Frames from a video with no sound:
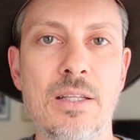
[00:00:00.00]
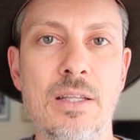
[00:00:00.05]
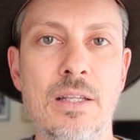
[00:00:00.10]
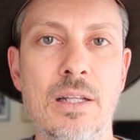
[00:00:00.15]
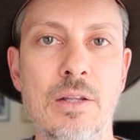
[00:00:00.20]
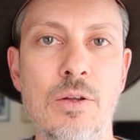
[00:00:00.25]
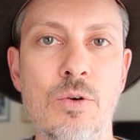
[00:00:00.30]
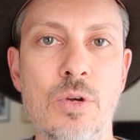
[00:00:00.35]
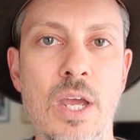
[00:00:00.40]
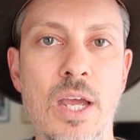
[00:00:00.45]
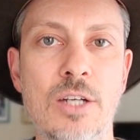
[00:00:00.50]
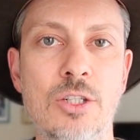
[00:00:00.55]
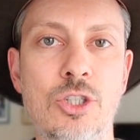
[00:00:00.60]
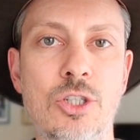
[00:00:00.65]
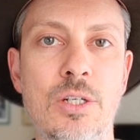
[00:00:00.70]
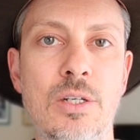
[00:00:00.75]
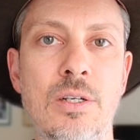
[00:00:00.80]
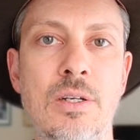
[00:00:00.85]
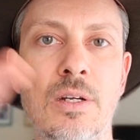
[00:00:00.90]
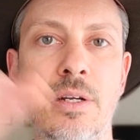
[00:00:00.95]
to the
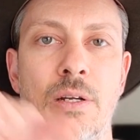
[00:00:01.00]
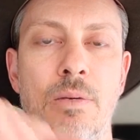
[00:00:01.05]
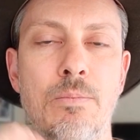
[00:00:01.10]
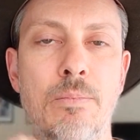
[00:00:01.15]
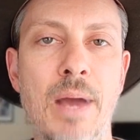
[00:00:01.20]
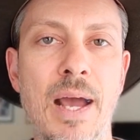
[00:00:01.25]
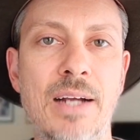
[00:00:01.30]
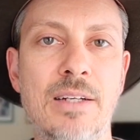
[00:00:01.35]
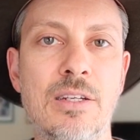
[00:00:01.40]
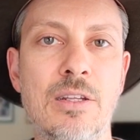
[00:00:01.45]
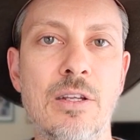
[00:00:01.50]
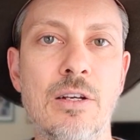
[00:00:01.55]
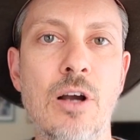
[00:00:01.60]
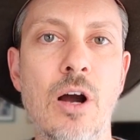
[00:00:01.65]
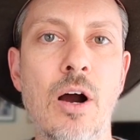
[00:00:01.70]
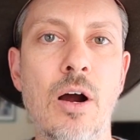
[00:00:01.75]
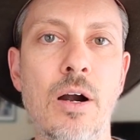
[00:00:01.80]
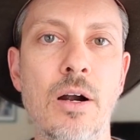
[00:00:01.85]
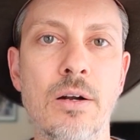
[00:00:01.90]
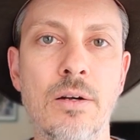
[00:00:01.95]
location, back to
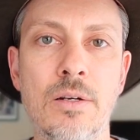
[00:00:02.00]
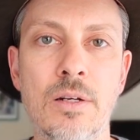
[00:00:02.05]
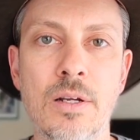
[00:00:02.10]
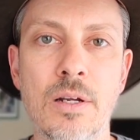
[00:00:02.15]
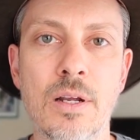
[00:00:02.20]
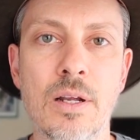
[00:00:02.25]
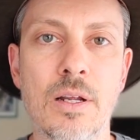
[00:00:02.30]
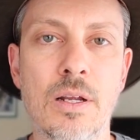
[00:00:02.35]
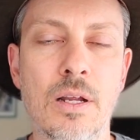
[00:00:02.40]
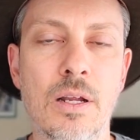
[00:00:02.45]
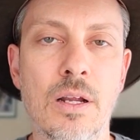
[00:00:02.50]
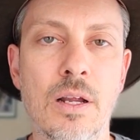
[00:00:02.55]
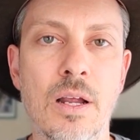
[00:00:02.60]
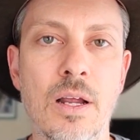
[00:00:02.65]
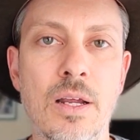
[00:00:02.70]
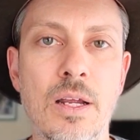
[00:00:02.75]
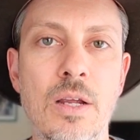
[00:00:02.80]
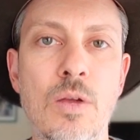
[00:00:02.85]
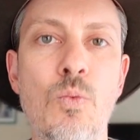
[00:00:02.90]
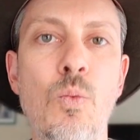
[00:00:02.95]
the car
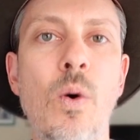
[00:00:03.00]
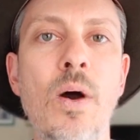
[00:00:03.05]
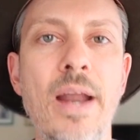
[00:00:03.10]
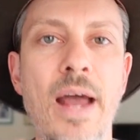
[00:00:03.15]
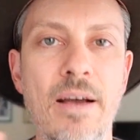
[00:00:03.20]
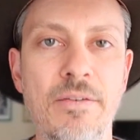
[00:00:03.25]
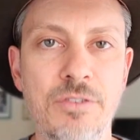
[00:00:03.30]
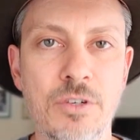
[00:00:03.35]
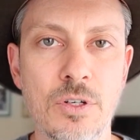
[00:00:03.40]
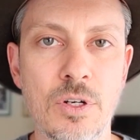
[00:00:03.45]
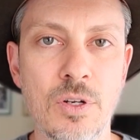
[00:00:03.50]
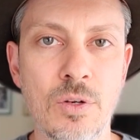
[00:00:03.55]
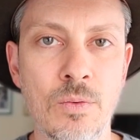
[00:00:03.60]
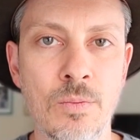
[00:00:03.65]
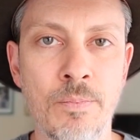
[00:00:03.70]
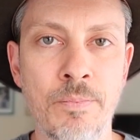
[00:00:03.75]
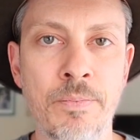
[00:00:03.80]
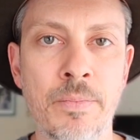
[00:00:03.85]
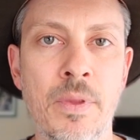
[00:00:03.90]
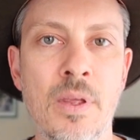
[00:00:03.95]
in one
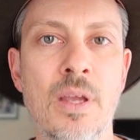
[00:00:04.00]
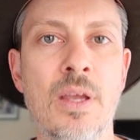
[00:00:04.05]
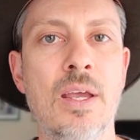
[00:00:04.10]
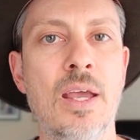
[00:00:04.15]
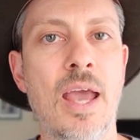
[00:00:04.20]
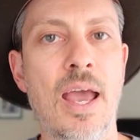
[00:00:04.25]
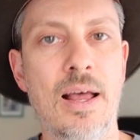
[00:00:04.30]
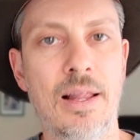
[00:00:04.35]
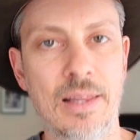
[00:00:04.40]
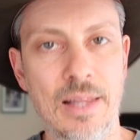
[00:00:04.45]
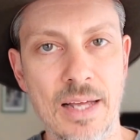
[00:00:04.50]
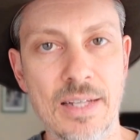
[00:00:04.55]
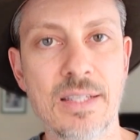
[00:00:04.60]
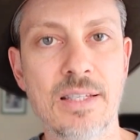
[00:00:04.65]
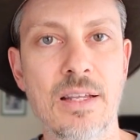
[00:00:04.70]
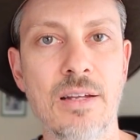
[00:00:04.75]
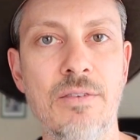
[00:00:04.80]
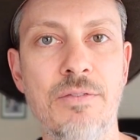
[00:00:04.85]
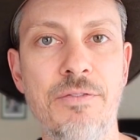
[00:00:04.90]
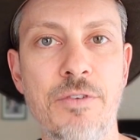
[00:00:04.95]
afternoon,
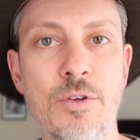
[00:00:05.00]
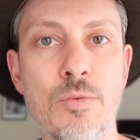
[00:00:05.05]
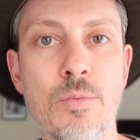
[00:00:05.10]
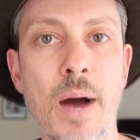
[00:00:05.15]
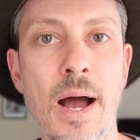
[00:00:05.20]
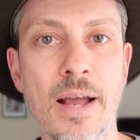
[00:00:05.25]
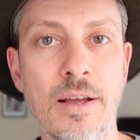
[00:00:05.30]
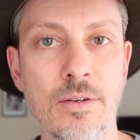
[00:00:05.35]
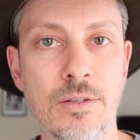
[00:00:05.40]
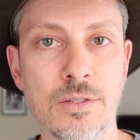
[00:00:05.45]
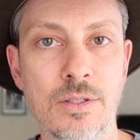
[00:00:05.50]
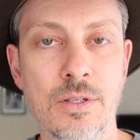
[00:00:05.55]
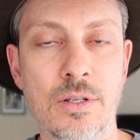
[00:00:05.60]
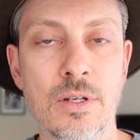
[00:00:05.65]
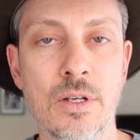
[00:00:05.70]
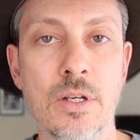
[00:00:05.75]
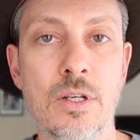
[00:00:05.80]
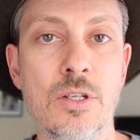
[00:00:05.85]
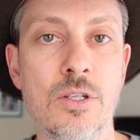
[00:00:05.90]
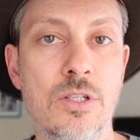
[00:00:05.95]
less than a few
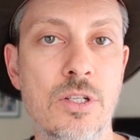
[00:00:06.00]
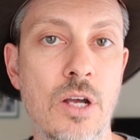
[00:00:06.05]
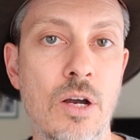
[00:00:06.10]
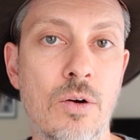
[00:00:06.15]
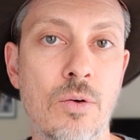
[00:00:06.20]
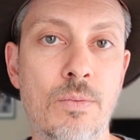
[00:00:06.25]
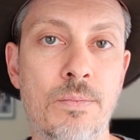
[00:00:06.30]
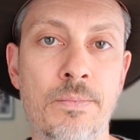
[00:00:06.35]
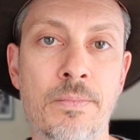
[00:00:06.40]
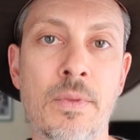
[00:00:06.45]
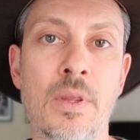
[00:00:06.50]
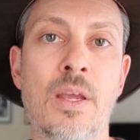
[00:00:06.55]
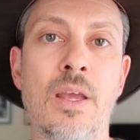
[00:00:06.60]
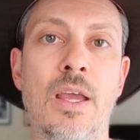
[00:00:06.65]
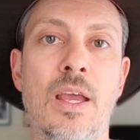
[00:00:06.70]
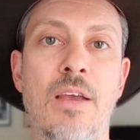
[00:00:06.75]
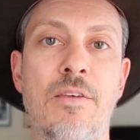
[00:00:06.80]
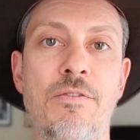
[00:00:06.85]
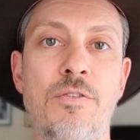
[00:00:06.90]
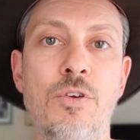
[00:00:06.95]
miles. So
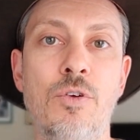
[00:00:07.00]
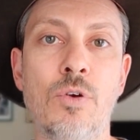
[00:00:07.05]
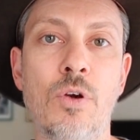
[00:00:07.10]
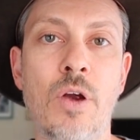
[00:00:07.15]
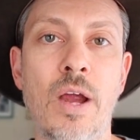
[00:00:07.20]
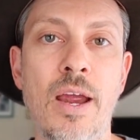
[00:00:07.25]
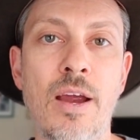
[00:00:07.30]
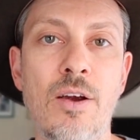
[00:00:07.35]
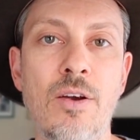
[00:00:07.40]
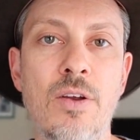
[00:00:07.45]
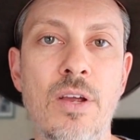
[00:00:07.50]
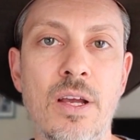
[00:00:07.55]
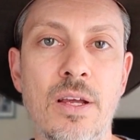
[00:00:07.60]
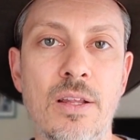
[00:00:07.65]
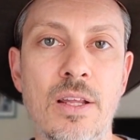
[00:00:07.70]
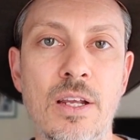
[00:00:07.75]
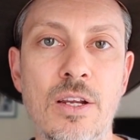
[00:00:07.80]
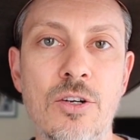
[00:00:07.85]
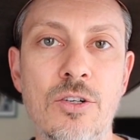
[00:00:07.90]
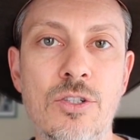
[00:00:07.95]
if your
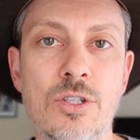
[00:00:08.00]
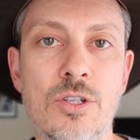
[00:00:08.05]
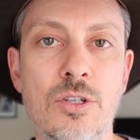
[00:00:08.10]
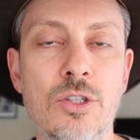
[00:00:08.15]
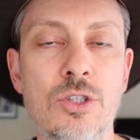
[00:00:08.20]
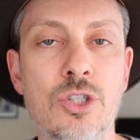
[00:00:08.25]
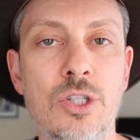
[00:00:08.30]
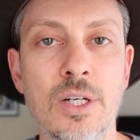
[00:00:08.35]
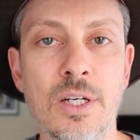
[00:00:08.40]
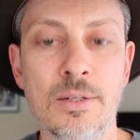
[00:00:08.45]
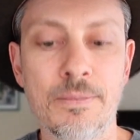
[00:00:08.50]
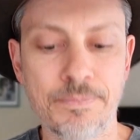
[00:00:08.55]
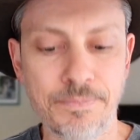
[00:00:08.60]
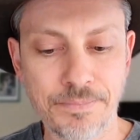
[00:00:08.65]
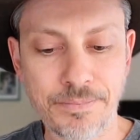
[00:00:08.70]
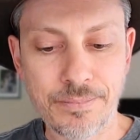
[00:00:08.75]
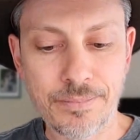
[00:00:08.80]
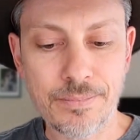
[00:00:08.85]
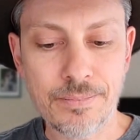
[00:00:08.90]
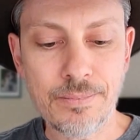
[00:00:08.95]
area that you're
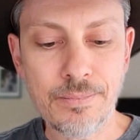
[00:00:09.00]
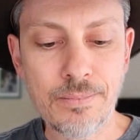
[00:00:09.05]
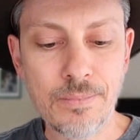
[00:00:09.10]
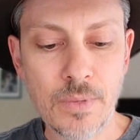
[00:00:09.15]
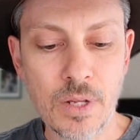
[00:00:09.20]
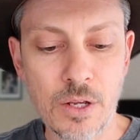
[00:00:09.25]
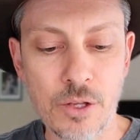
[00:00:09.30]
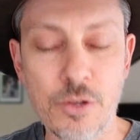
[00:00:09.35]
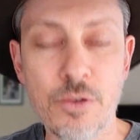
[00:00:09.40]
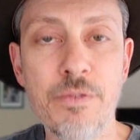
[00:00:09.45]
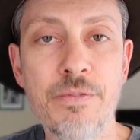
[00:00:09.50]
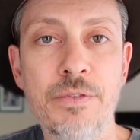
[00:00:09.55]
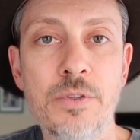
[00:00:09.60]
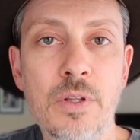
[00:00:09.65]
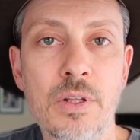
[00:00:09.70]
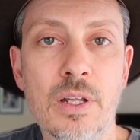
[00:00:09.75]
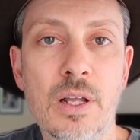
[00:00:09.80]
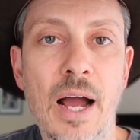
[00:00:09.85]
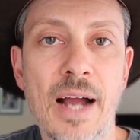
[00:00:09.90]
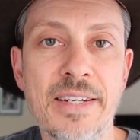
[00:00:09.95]
searching,
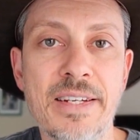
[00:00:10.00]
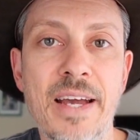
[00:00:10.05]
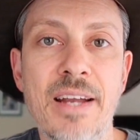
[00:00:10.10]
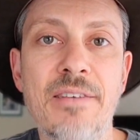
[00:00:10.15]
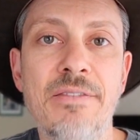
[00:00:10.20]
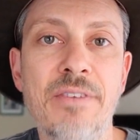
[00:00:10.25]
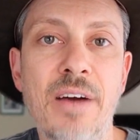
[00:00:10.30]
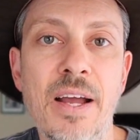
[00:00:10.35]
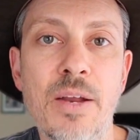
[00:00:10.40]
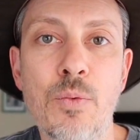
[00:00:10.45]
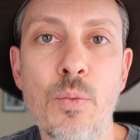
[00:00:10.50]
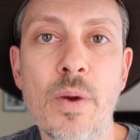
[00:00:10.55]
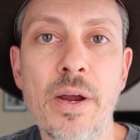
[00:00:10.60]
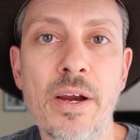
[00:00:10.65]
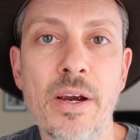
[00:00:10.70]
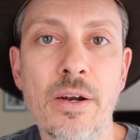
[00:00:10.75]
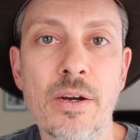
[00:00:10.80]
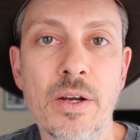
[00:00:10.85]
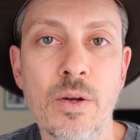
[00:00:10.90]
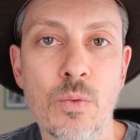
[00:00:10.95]
you've
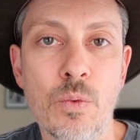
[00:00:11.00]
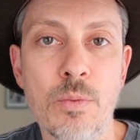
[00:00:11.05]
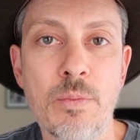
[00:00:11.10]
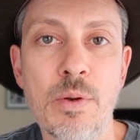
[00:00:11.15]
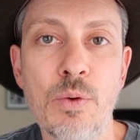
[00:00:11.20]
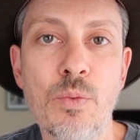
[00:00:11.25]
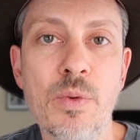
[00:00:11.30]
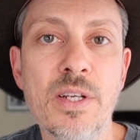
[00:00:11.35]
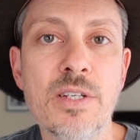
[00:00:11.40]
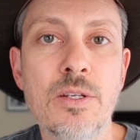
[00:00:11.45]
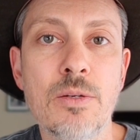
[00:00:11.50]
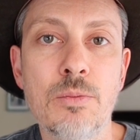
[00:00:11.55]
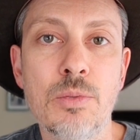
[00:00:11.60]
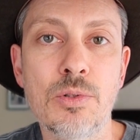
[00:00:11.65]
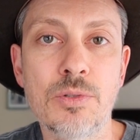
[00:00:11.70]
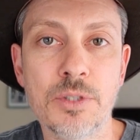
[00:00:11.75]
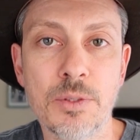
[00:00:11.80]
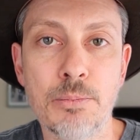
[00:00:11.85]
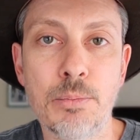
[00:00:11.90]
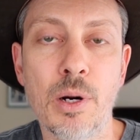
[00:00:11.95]
identified where it would be
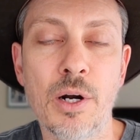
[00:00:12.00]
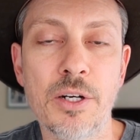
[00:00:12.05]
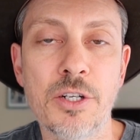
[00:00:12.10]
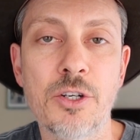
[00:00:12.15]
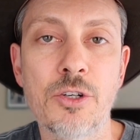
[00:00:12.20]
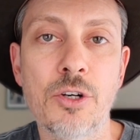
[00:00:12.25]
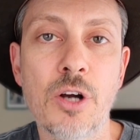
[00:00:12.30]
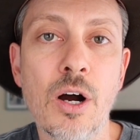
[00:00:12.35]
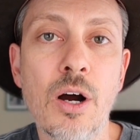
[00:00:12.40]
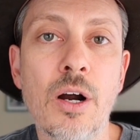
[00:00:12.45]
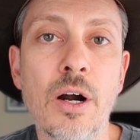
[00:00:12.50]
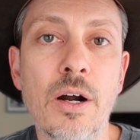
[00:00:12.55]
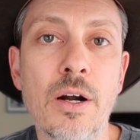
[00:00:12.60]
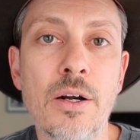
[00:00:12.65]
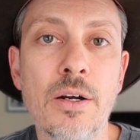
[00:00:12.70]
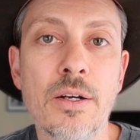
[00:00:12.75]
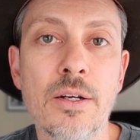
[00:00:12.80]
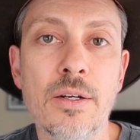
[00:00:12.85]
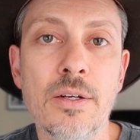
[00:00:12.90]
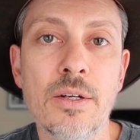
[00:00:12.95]
reasonable to park your
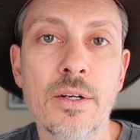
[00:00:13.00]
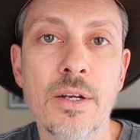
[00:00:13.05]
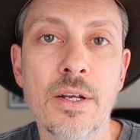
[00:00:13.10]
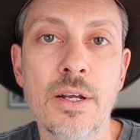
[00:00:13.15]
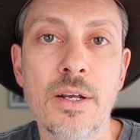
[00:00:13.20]
car,